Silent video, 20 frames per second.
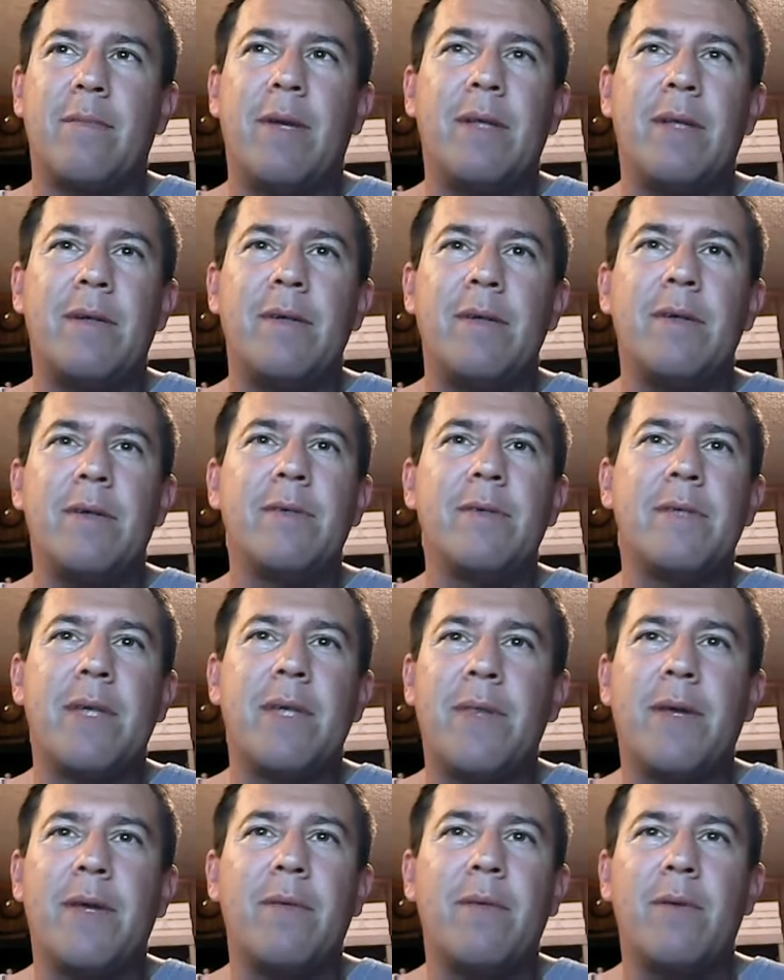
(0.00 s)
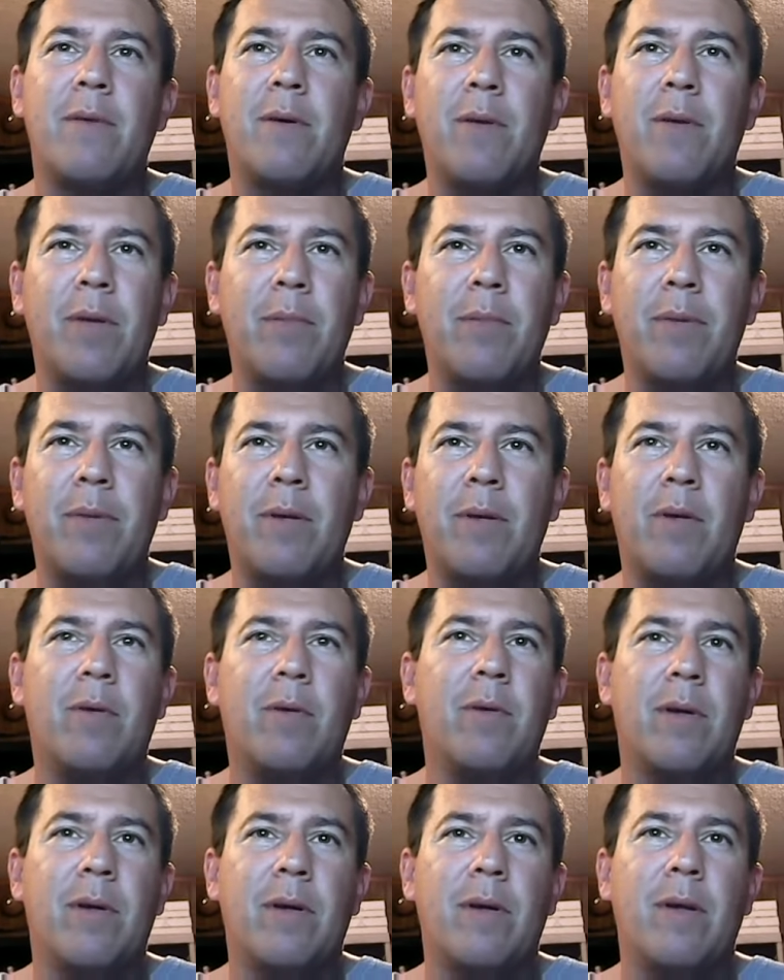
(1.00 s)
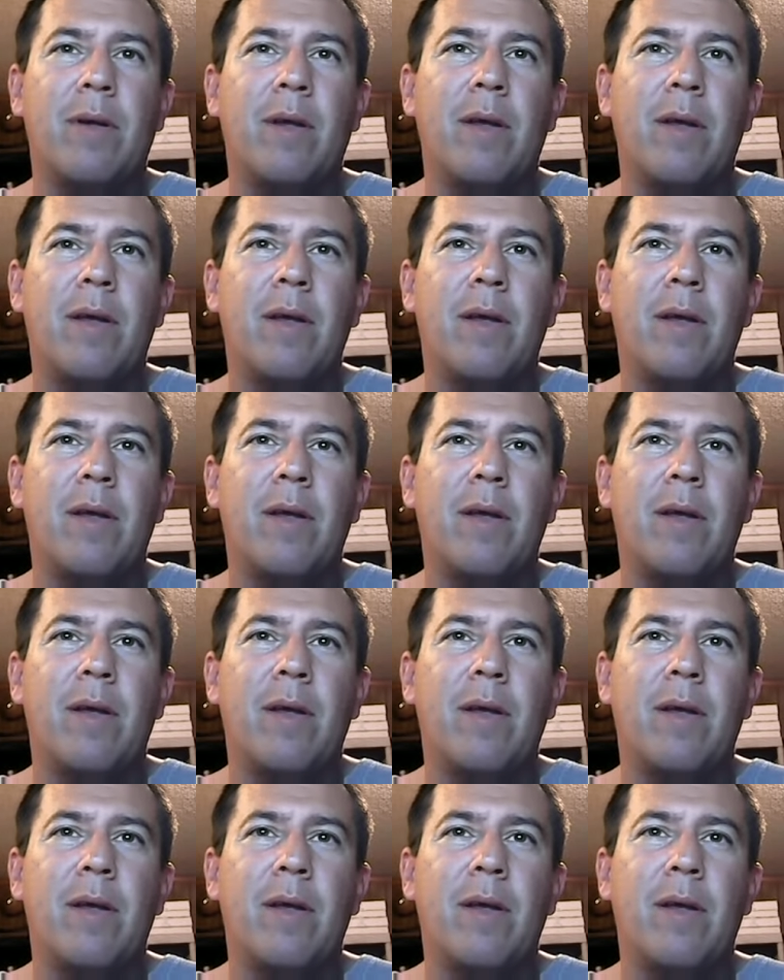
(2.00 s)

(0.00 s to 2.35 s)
Mueller knows nothing would hold up in court.